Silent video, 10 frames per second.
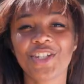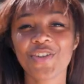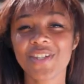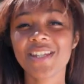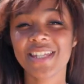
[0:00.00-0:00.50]

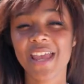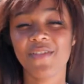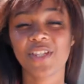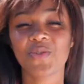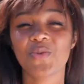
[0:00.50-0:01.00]
Choosing
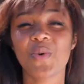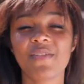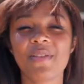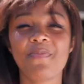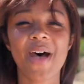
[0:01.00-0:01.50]
Davis was
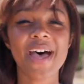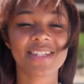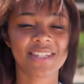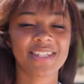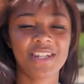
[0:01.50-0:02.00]
one of the
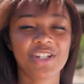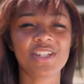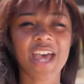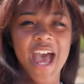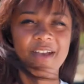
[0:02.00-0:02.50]
best
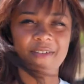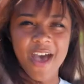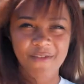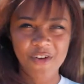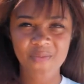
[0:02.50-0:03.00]
decisions I
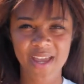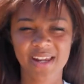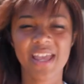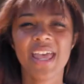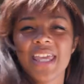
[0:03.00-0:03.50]
have ever
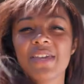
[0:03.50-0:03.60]
made.